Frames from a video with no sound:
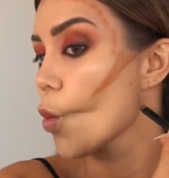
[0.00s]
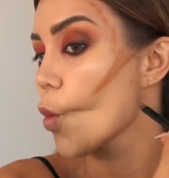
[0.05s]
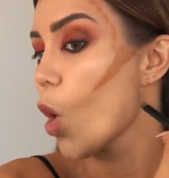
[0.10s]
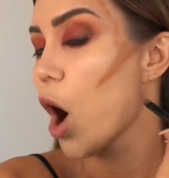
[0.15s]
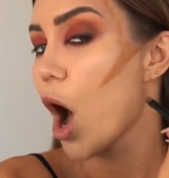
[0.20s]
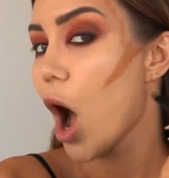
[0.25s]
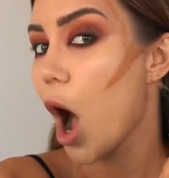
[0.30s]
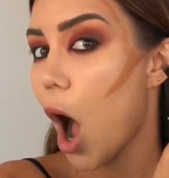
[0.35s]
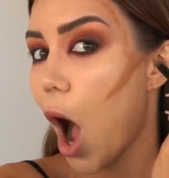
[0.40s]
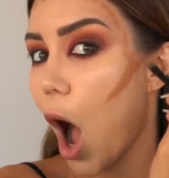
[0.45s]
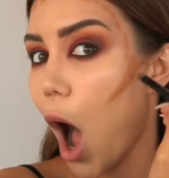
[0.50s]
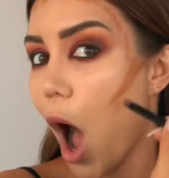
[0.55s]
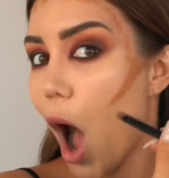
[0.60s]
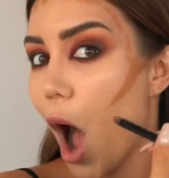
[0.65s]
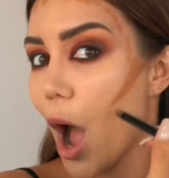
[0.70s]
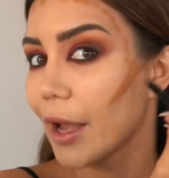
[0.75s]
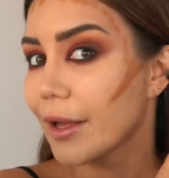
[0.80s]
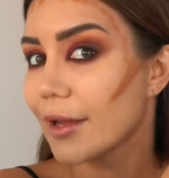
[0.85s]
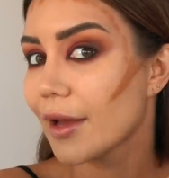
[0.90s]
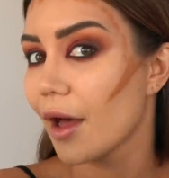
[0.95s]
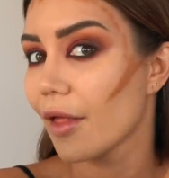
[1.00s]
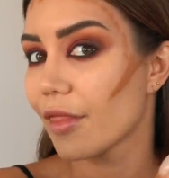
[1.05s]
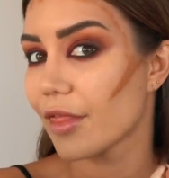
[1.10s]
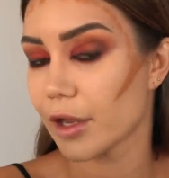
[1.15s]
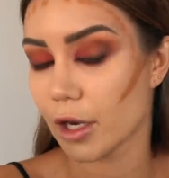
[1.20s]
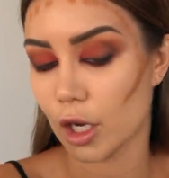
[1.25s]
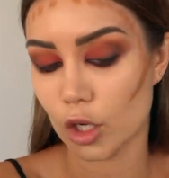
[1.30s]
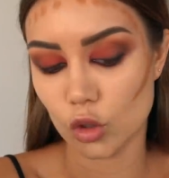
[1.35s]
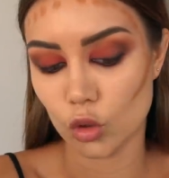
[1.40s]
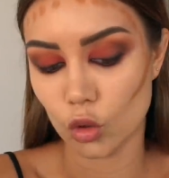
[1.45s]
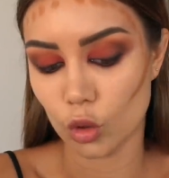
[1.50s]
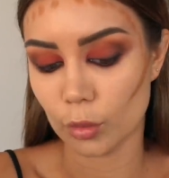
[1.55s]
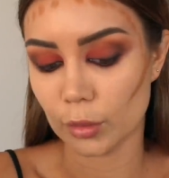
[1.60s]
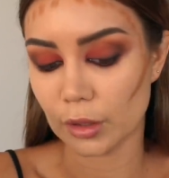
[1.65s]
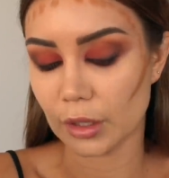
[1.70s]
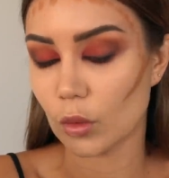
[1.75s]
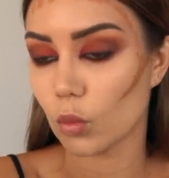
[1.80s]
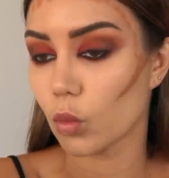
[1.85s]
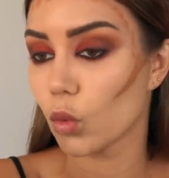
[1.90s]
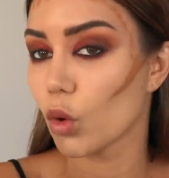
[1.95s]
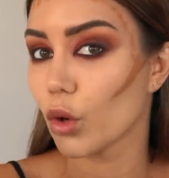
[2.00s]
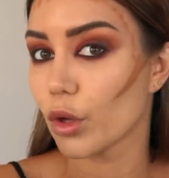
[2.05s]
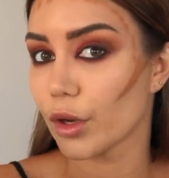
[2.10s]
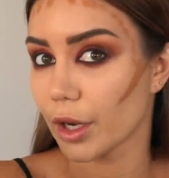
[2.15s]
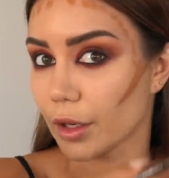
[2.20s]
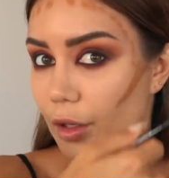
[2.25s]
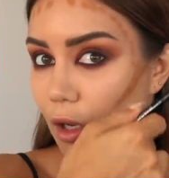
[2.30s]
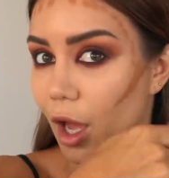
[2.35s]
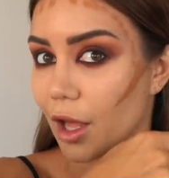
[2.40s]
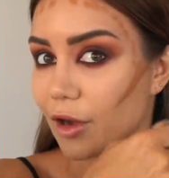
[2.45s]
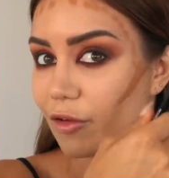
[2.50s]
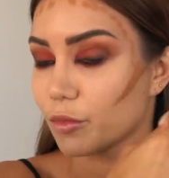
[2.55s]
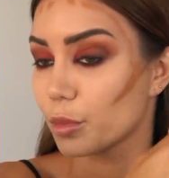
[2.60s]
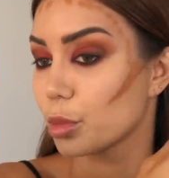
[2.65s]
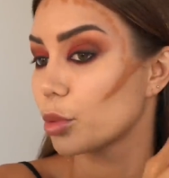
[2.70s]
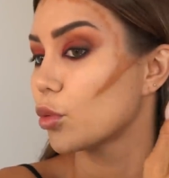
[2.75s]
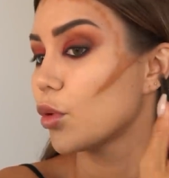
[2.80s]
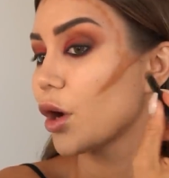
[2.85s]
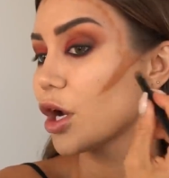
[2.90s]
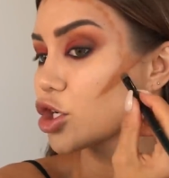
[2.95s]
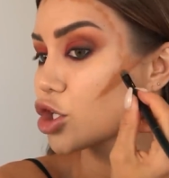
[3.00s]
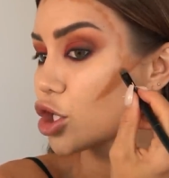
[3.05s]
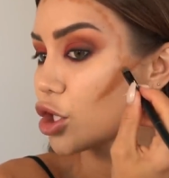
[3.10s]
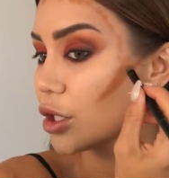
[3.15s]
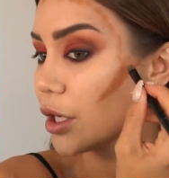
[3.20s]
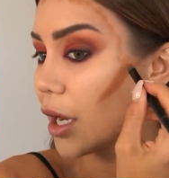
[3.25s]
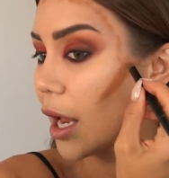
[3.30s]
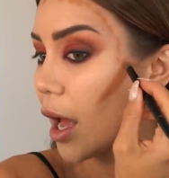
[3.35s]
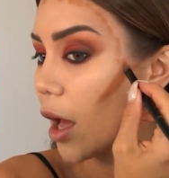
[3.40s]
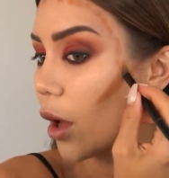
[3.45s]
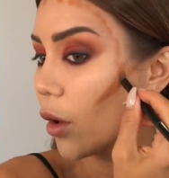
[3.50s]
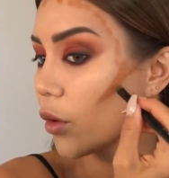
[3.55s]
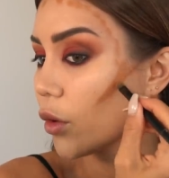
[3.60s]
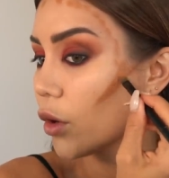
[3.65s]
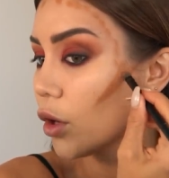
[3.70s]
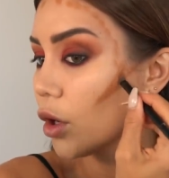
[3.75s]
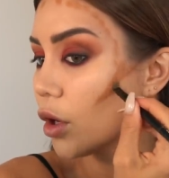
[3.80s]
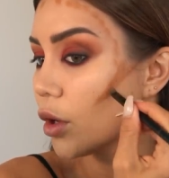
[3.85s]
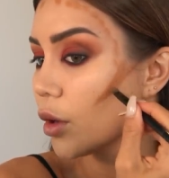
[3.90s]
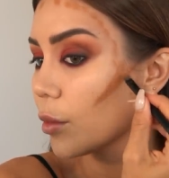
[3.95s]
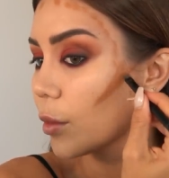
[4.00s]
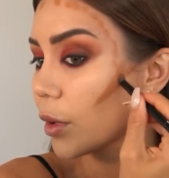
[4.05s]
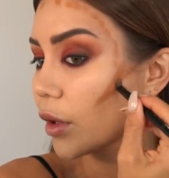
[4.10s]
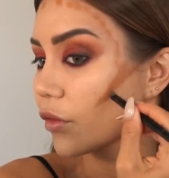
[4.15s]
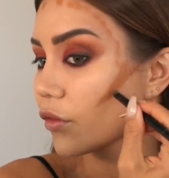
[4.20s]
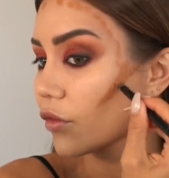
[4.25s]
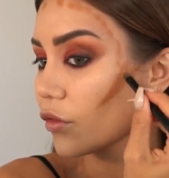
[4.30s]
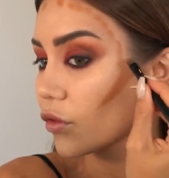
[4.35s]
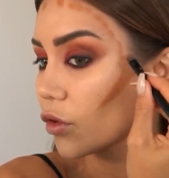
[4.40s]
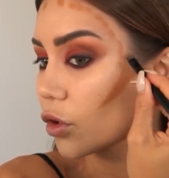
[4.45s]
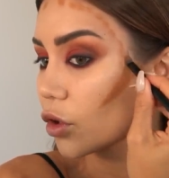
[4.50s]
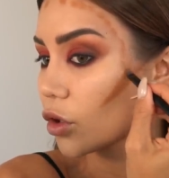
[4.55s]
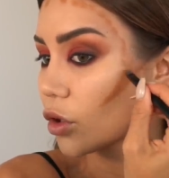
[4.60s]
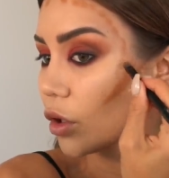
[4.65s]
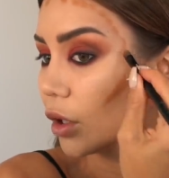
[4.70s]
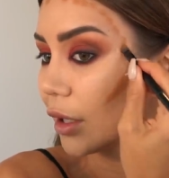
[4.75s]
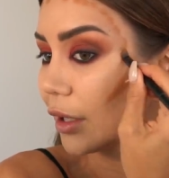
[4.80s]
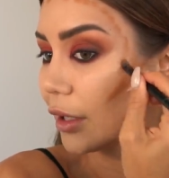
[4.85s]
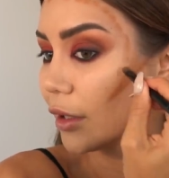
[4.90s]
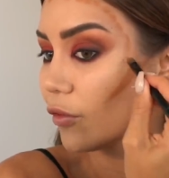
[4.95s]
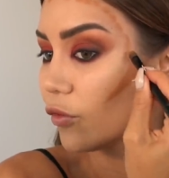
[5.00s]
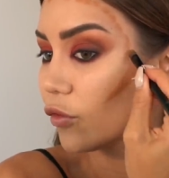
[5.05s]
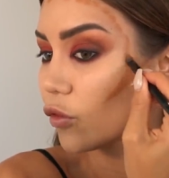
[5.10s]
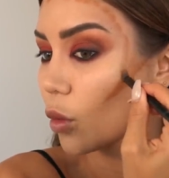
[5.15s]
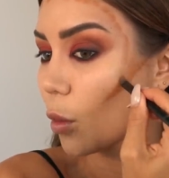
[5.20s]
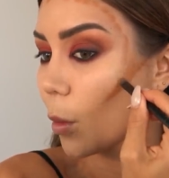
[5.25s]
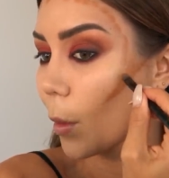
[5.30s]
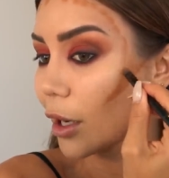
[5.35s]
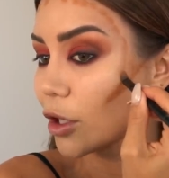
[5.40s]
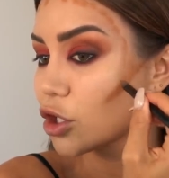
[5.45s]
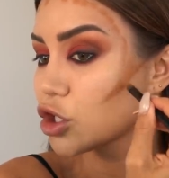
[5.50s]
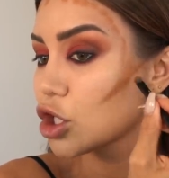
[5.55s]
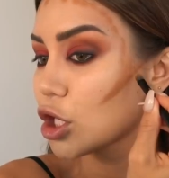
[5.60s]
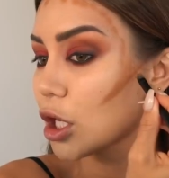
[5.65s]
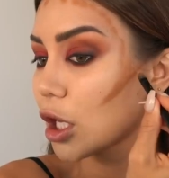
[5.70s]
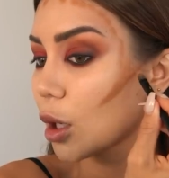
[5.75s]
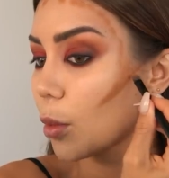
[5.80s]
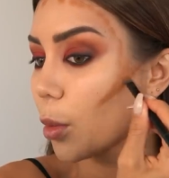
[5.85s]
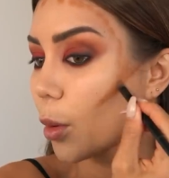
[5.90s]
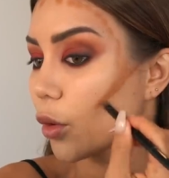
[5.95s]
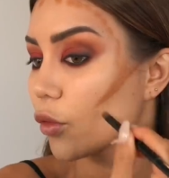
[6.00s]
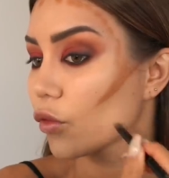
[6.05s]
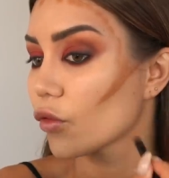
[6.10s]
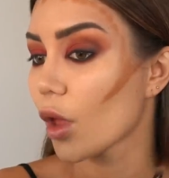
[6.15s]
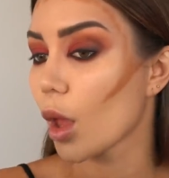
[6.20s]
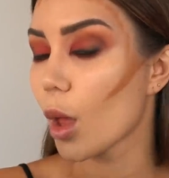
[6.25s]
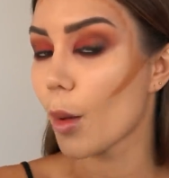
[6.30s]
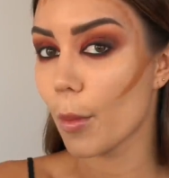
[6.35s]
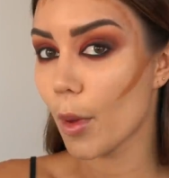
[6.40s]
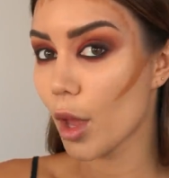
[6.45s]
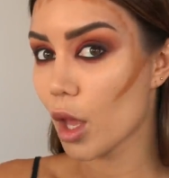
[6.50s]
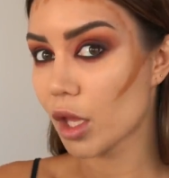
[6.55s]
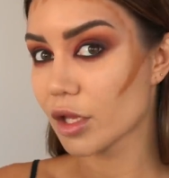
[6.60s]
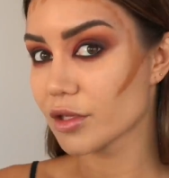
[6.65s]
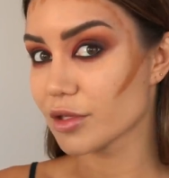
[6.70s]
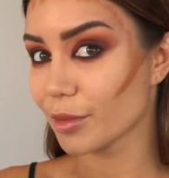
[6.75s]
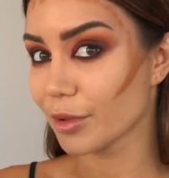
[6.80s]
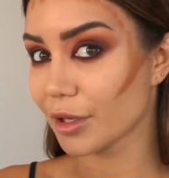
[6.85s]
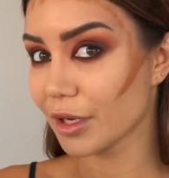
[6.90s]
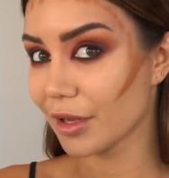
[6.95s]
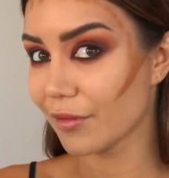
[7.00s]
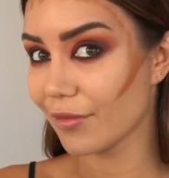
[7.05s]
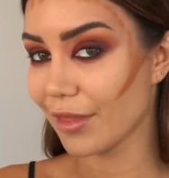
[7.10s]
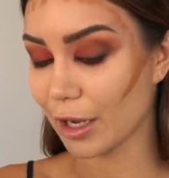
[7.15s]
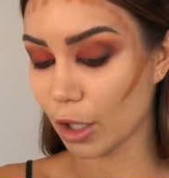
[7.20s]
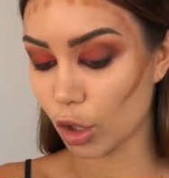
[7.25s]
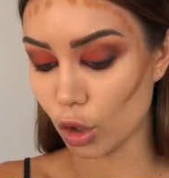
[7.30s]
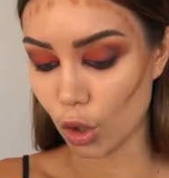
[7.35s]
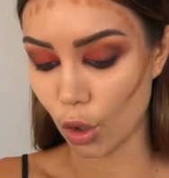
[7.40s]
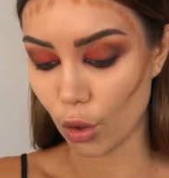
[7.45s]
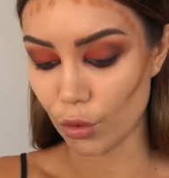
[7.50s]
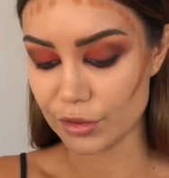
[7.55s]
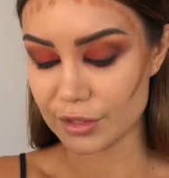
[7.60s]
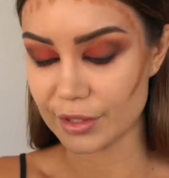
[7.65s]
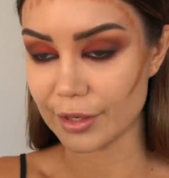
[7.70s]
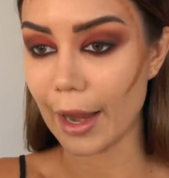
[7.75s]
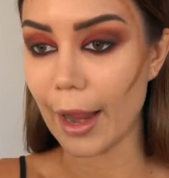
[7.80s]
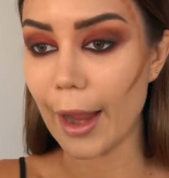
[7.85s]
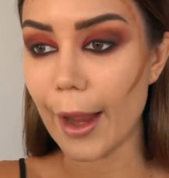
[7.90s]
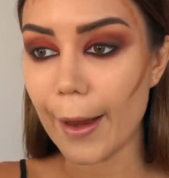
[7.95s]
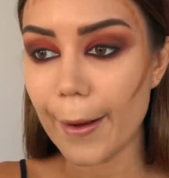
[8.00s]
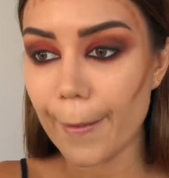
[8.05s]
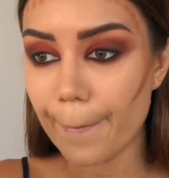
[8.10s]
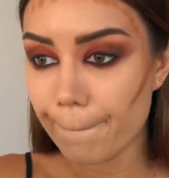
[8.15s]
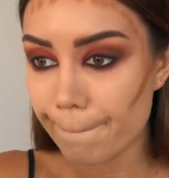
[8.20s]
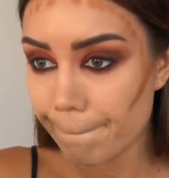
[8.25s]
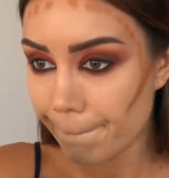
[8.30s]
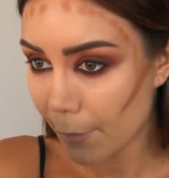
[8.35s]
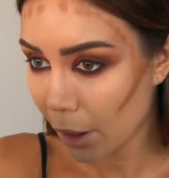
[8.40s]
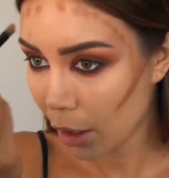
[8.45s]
higher than I normally would and kind of brush it down because it's gonna lift my cheekbones up. I'm gonna give that a go today.